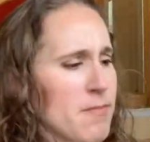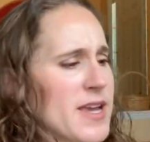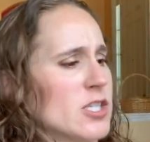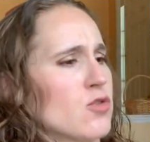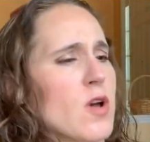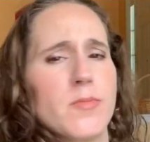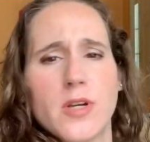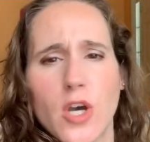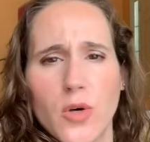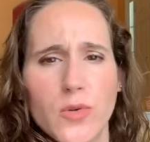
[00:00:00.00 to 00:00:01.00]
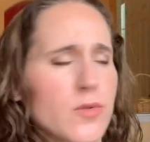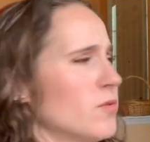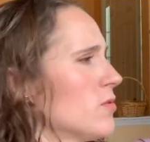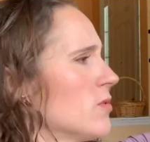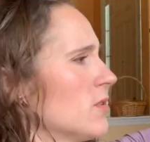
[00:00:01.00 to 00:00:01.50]
my scrub coat,
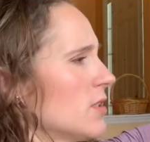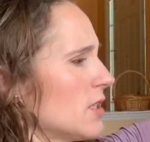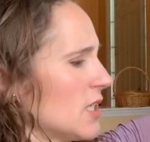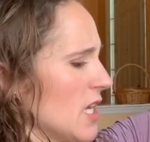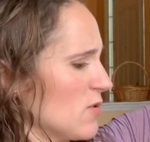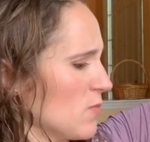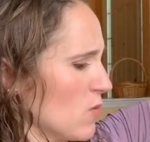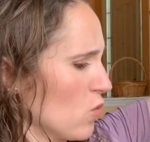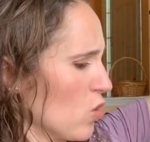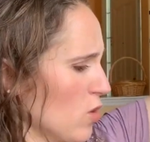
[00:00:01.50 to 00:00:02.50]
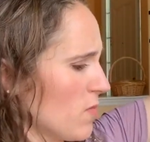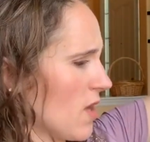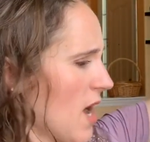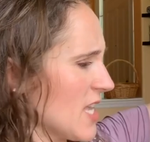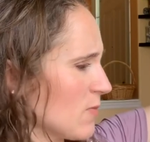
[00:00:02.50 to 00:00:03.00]
keeps me warm. The
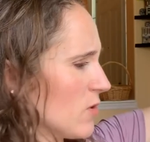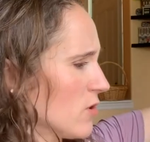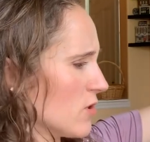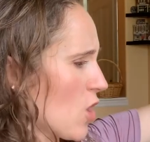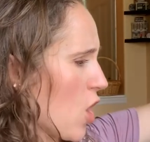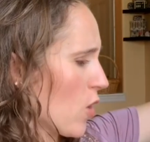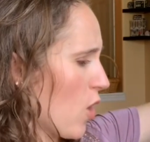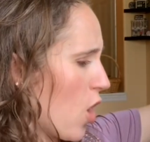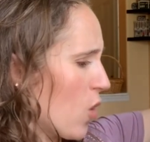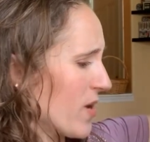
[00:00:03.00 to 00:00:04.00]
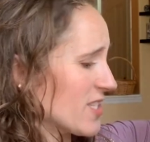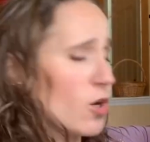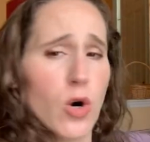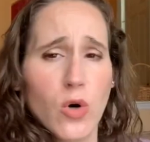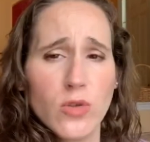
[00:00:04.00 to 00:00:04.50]
hospitals are always
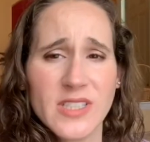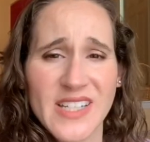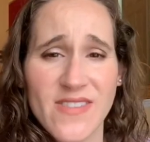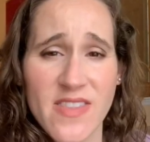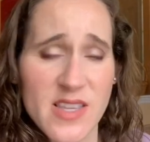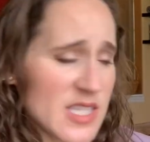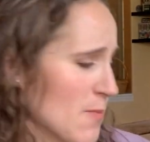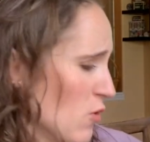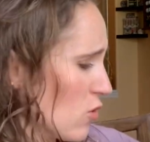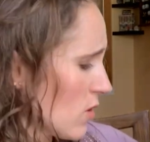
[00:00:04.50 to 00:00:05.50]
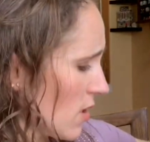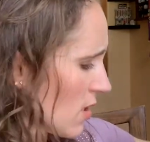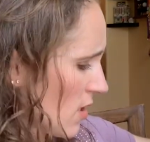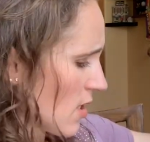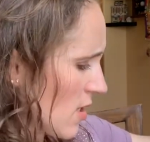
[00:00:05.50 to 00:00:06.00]
cold, even in the summer,
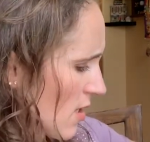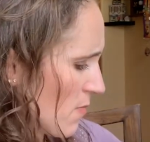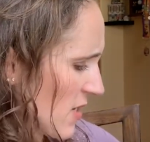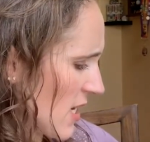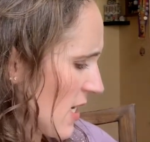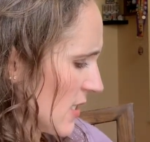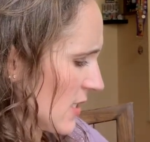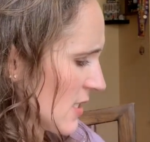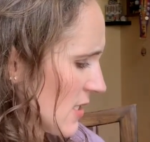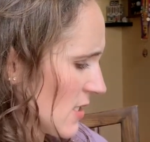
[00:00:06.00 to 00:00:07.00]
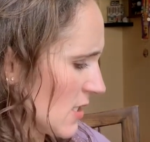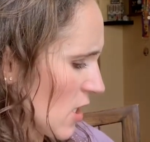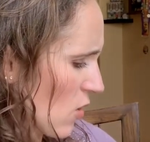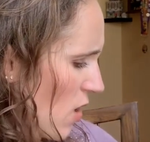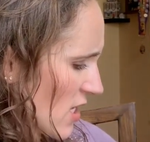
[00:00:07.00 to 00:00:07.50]
because, you
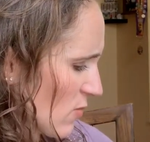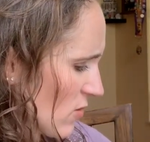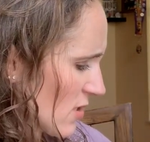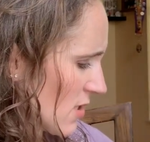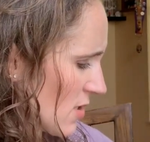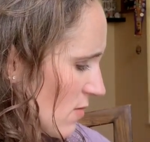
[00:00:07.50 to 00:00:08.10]
know, hospitals